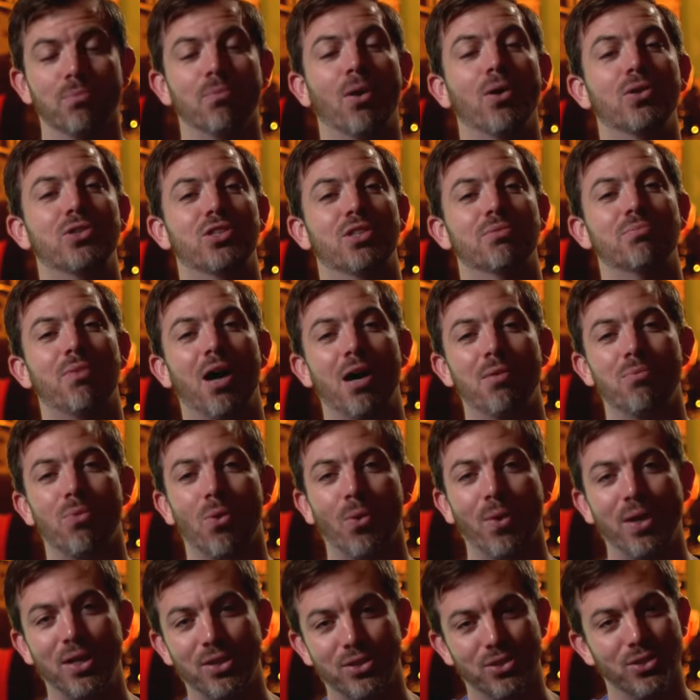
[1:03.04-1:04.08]
most of my
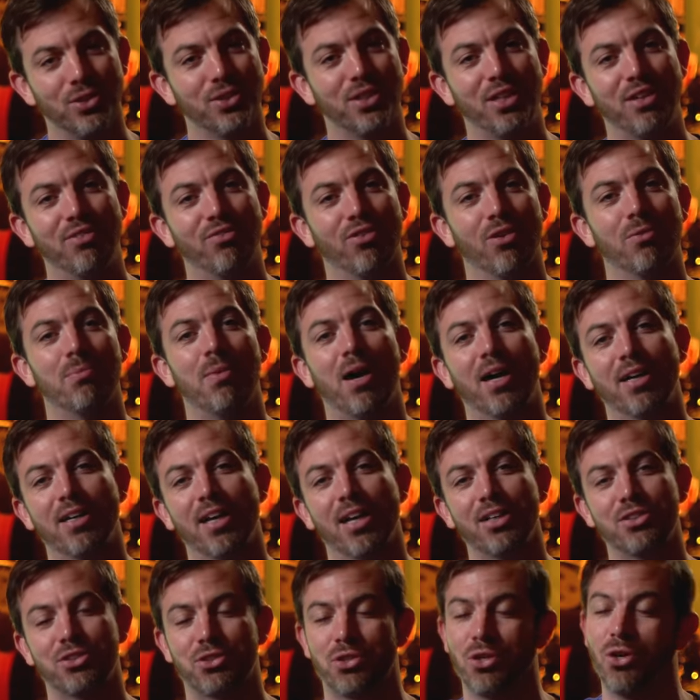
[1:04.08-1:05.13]
mornings looking for my
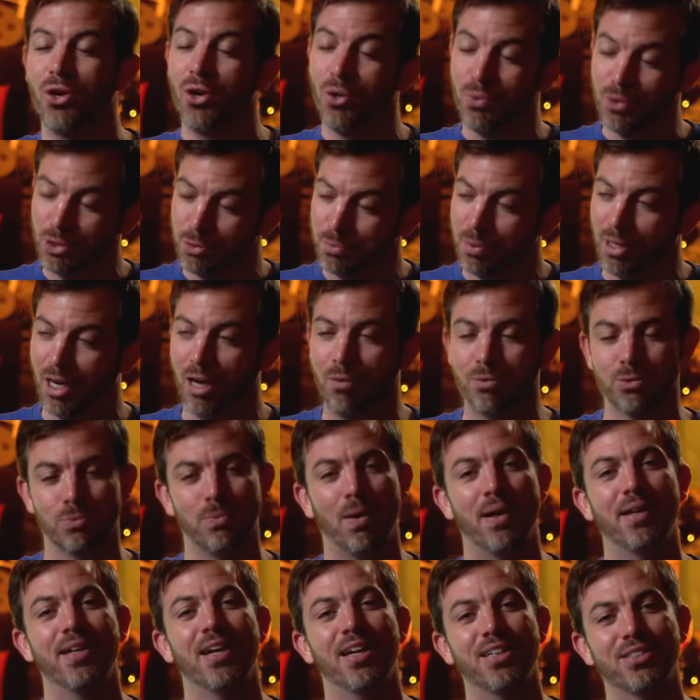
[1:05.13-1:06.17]
next car, which becomes
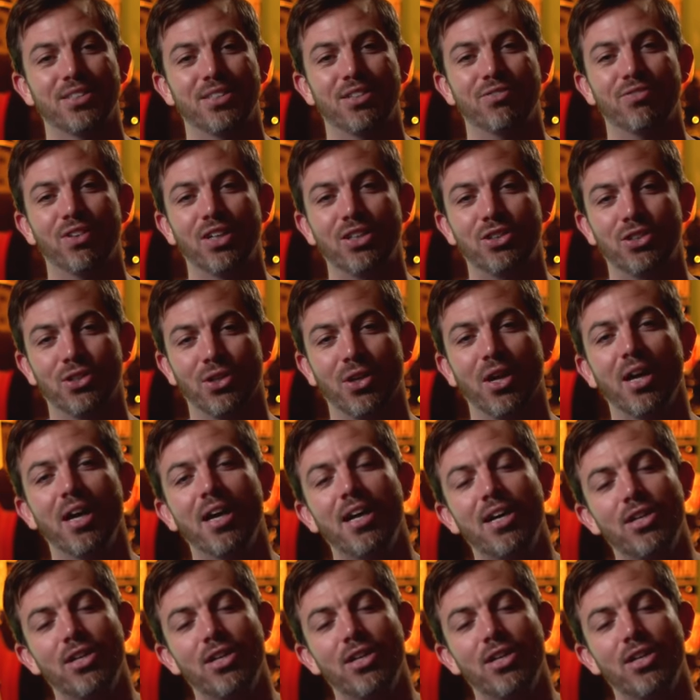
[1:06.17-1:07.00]
my next adventure.